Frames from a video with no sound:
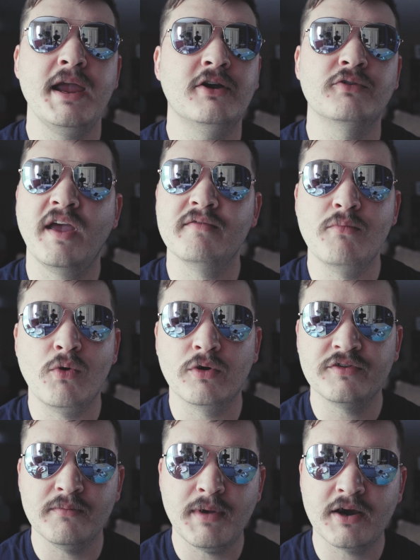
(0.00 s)
makers have more,
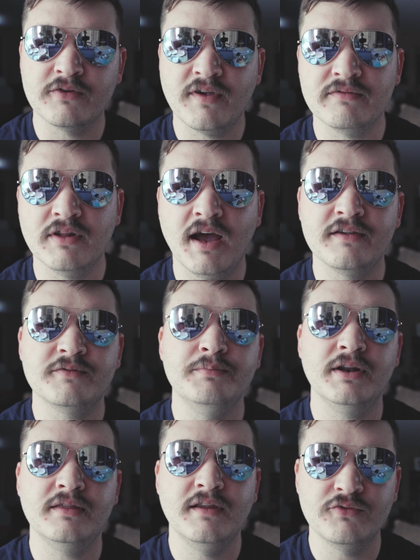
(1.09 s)
some makers have less,
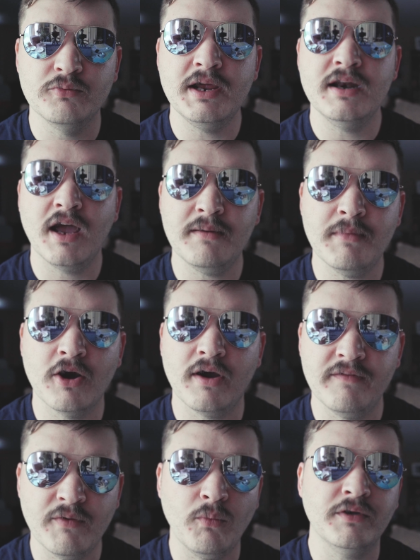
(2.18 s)
but this would be a nightmare
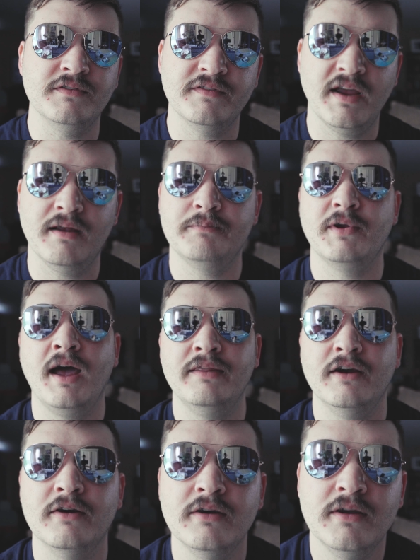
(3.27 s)
if it wasn't stamped on
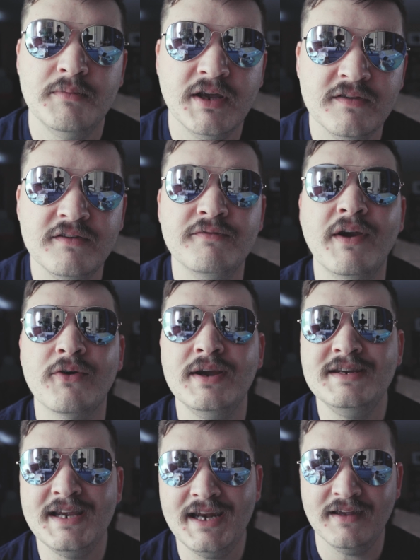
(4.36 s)
there because it's very
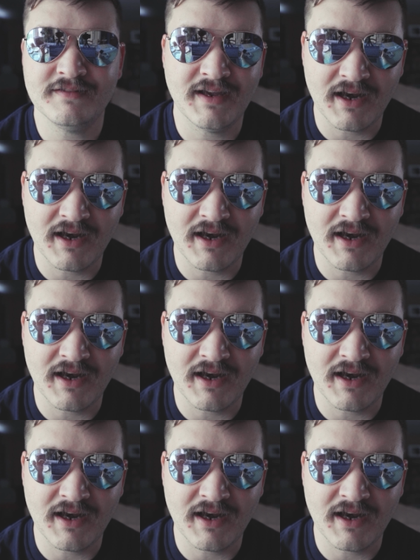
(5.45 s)
tedious.